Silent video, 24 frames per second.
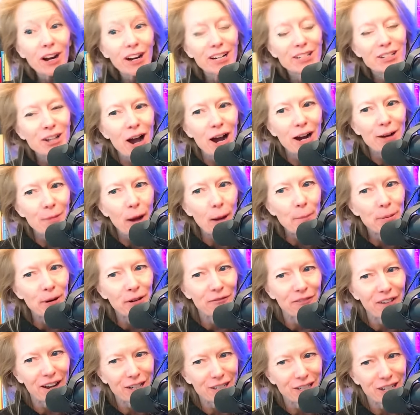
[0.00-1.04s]
we're going to talk about
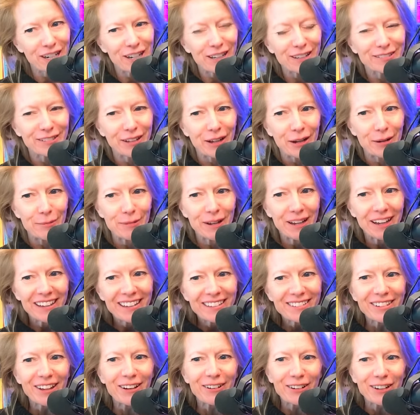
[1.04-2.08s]
perfectionism.
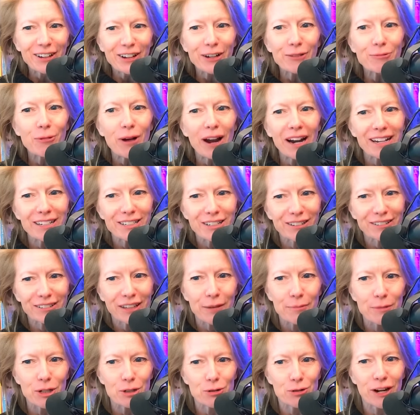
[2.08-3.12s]
So good way to just
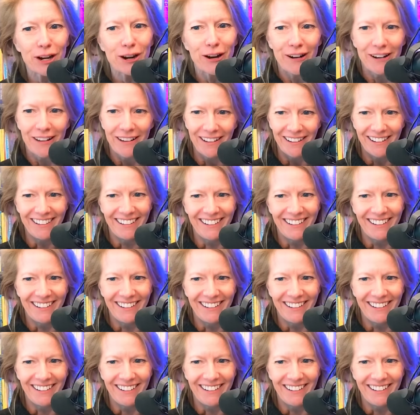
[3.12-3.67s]
get me triggered.